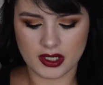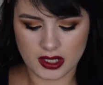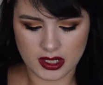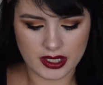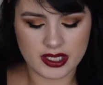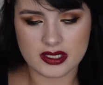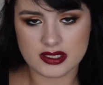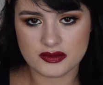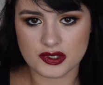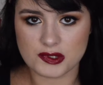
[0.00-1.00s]
in the
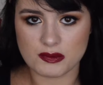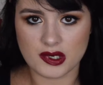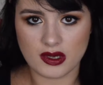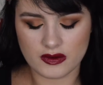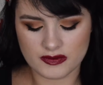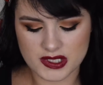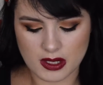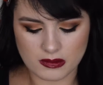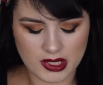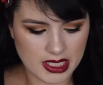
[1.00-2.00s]
description below
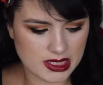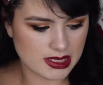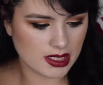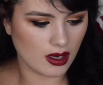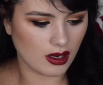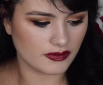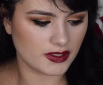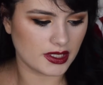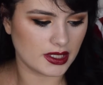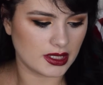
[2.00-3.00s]
some links of
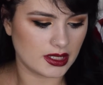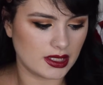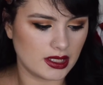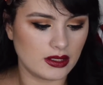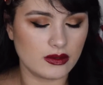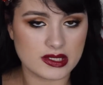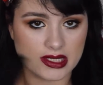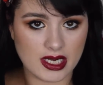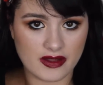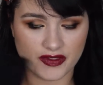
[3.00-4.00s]
the looks
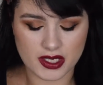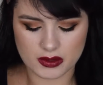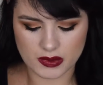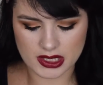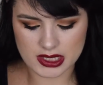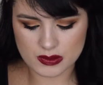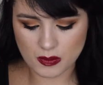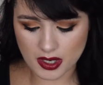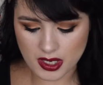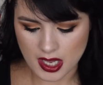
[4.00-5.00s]
that I've done with this
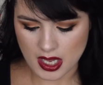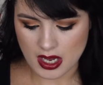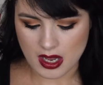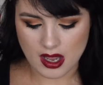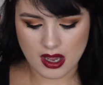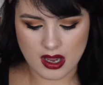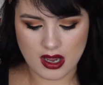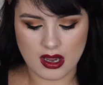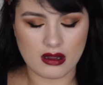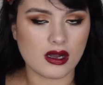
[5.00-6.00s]
one.
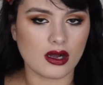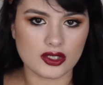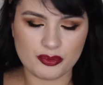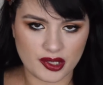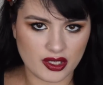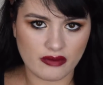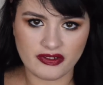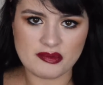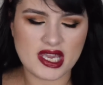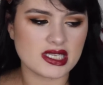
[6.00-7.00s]
Color
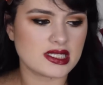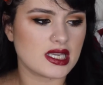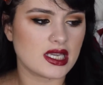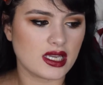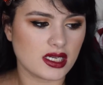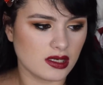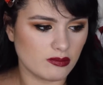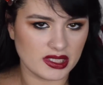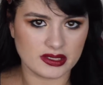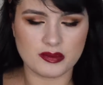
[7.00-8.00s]
payoff amazing,
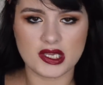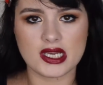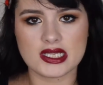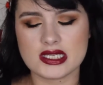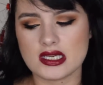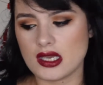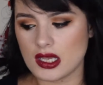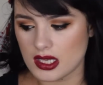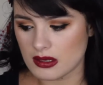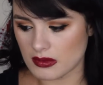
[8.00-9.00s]

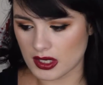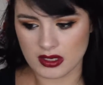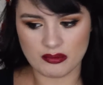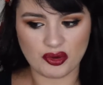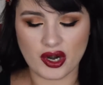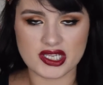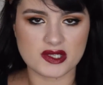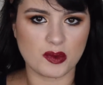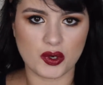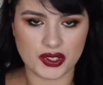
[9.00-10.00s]
blendability,
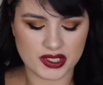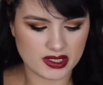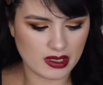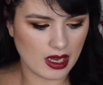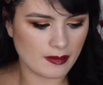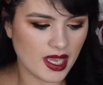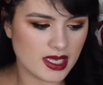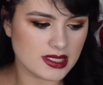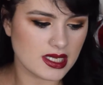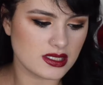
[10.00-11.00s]
price point
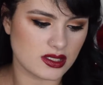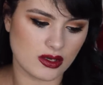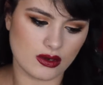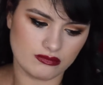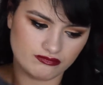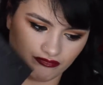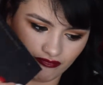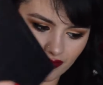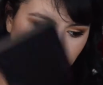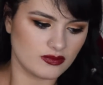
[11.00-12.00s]
amazing, so
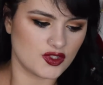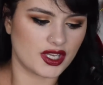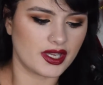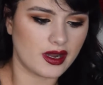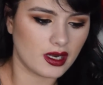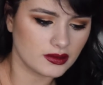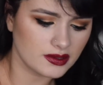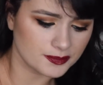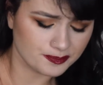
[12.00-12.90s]
check it out.